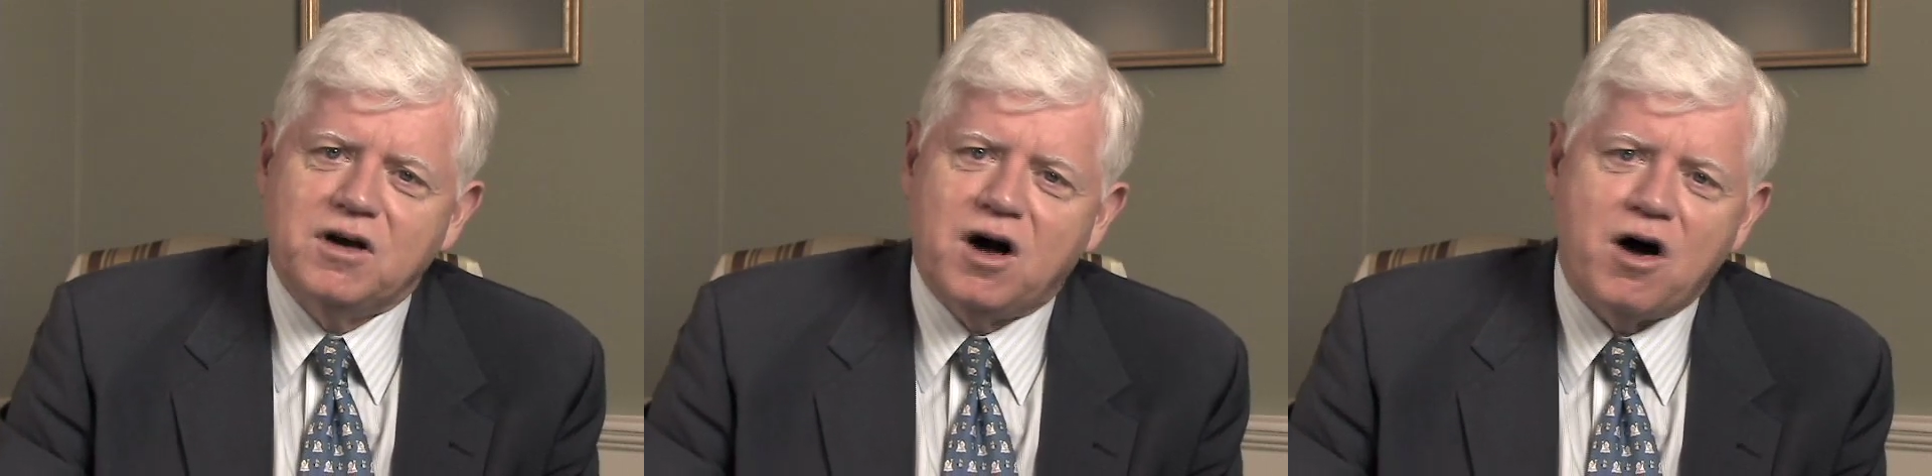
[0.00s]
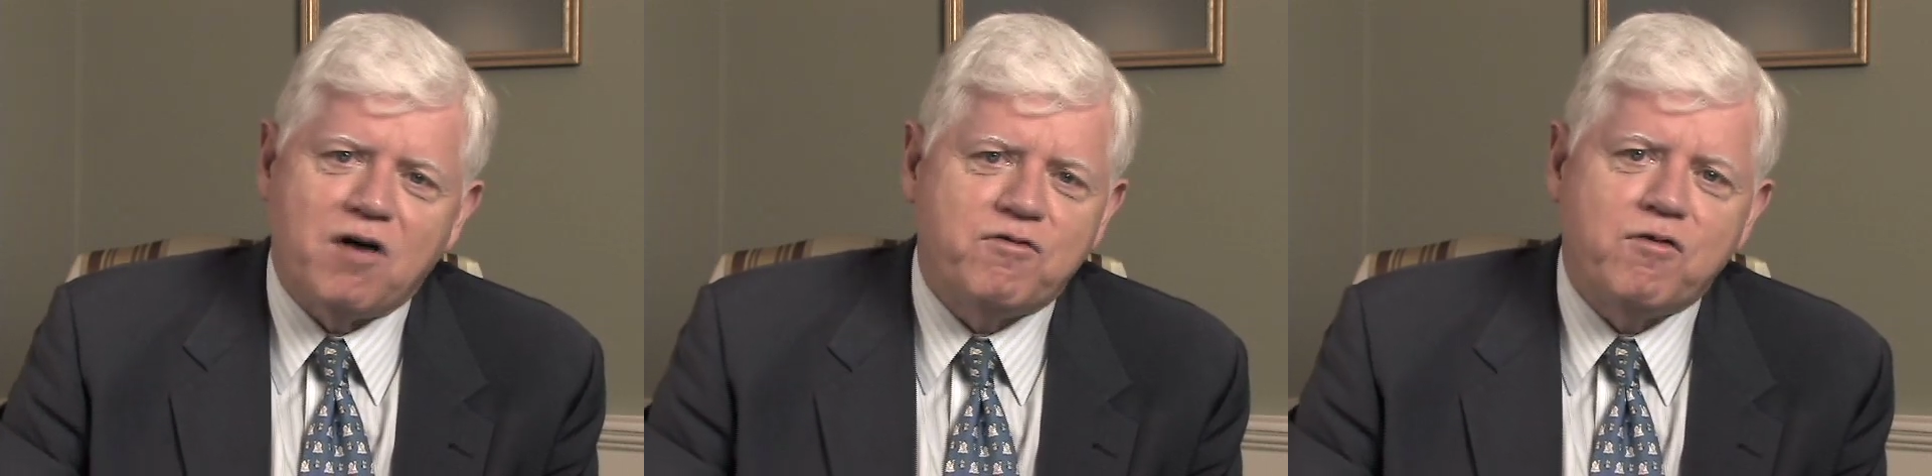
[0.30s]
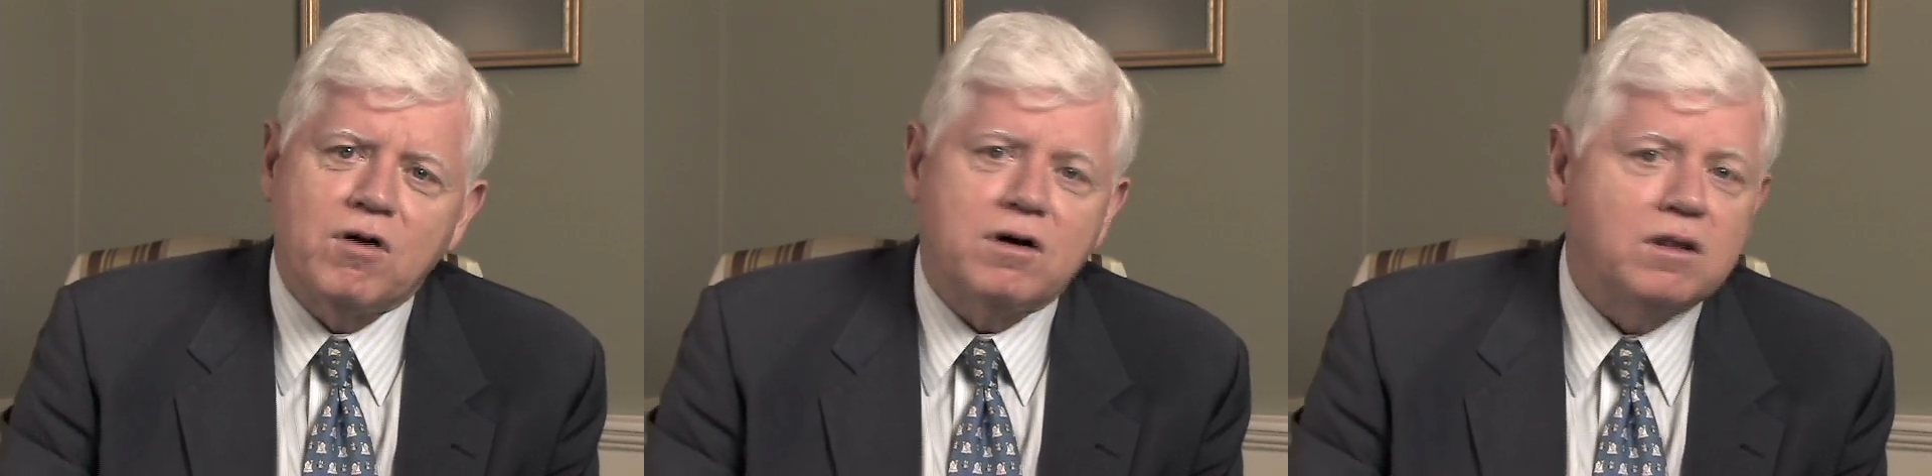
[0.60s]
uh,
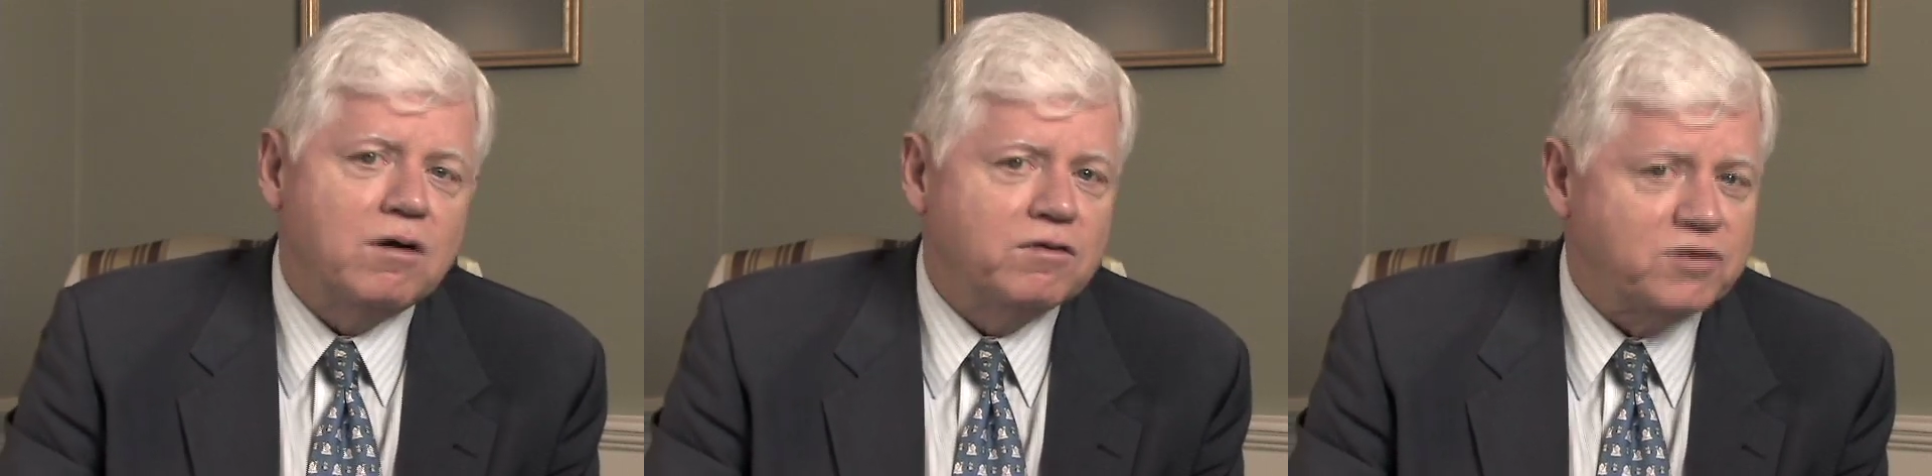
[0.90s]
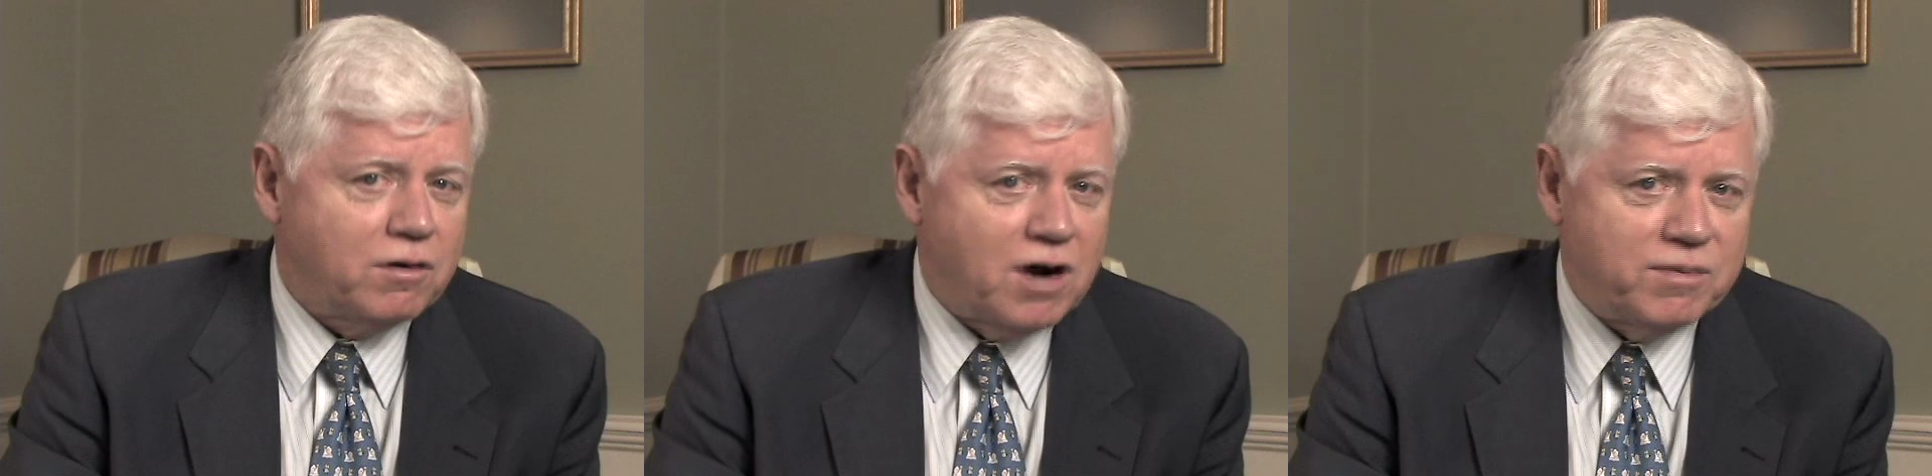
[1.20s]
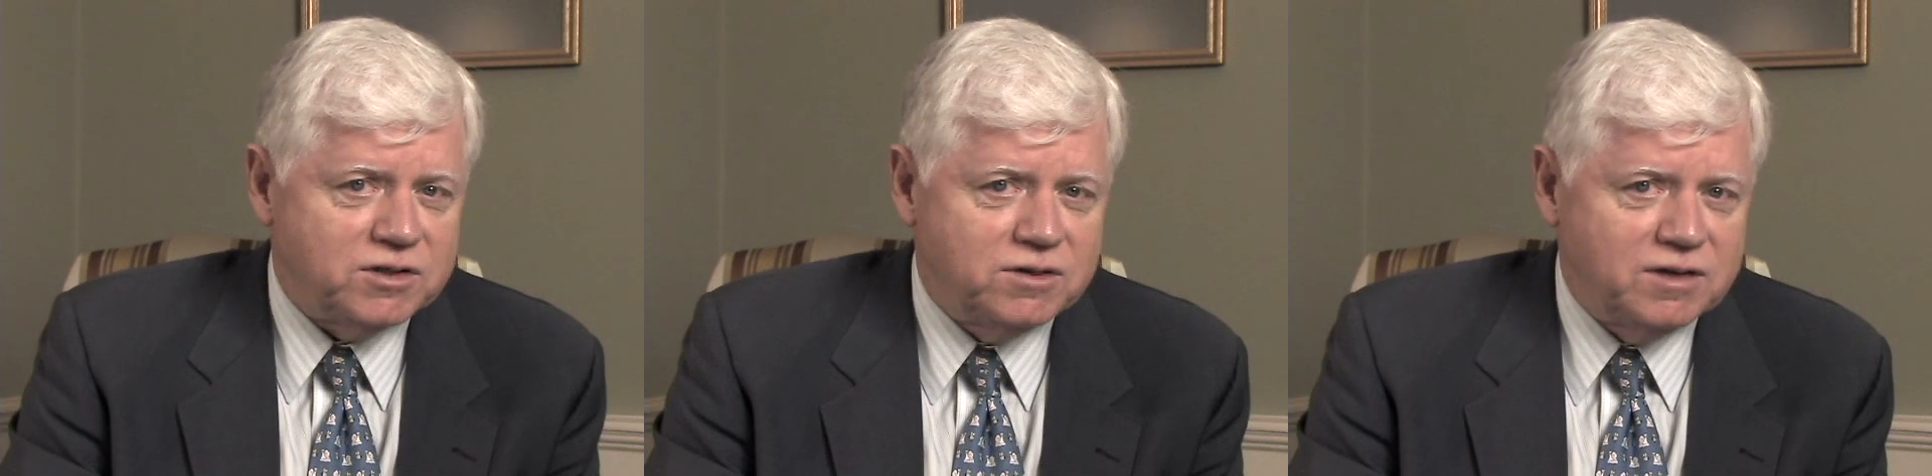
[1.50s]
foreclose their
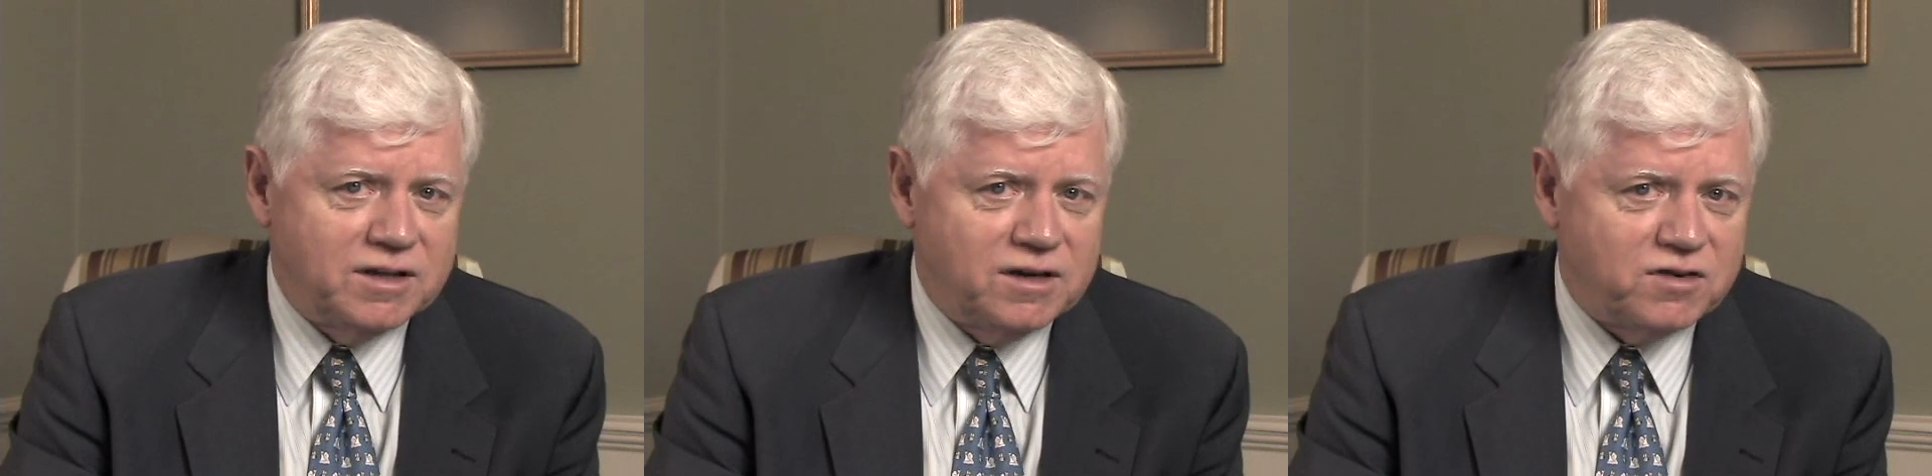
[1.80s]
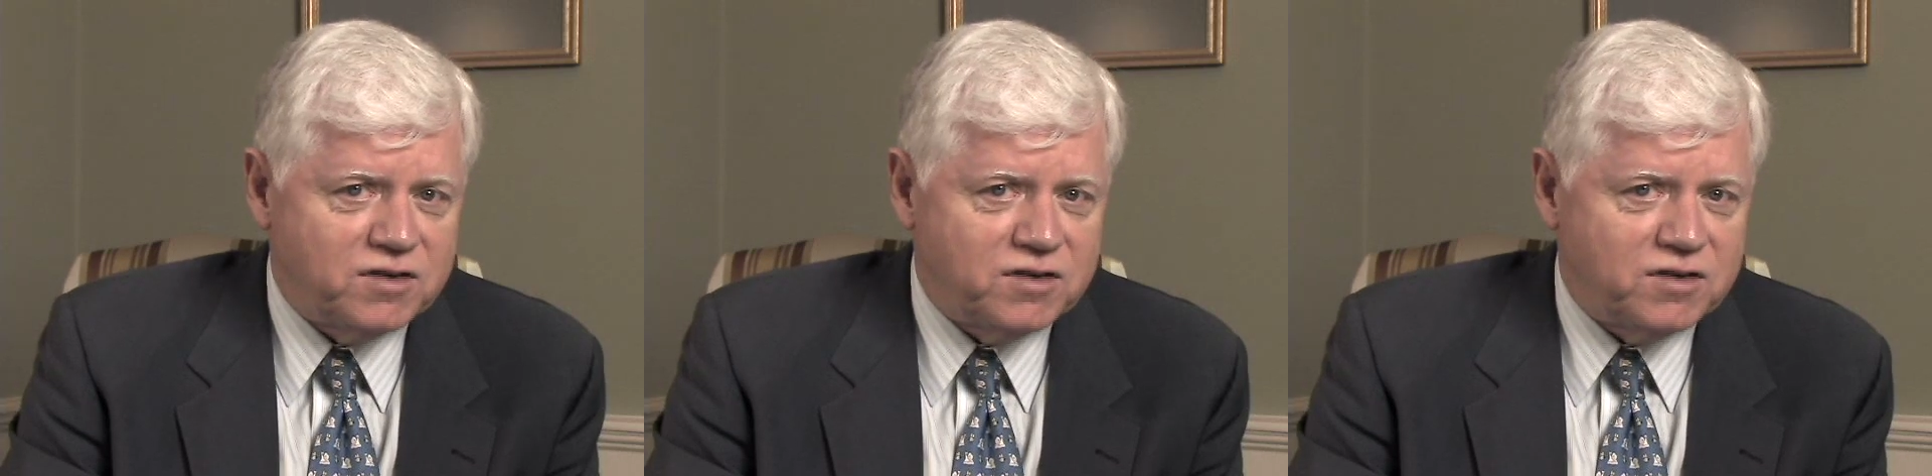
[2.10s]
opportunity to